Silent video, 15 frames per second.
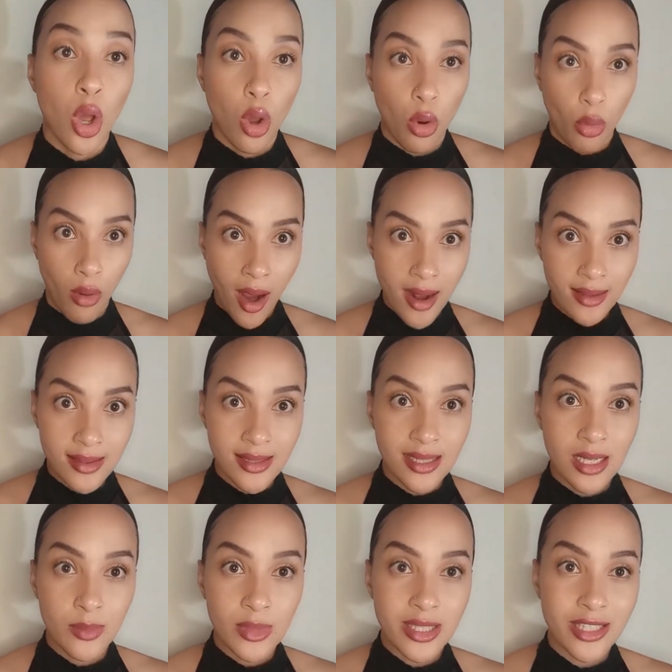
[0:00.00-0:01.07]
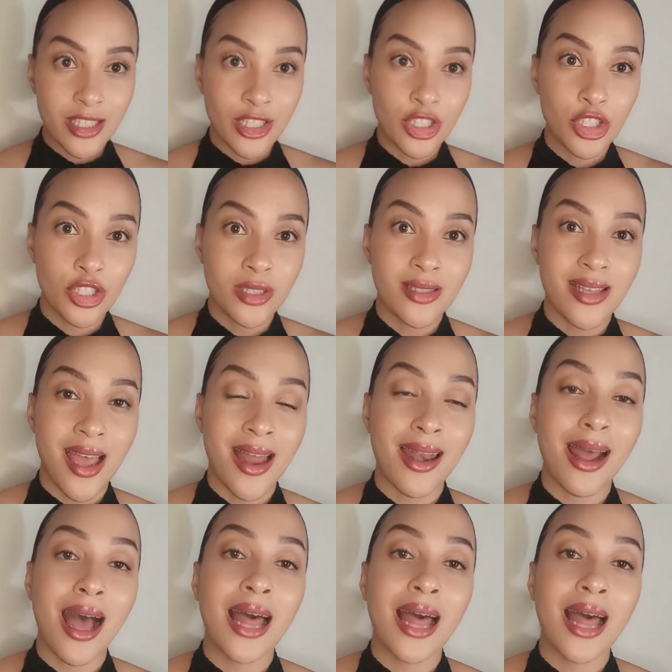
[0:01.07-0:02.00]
rights, limitations, and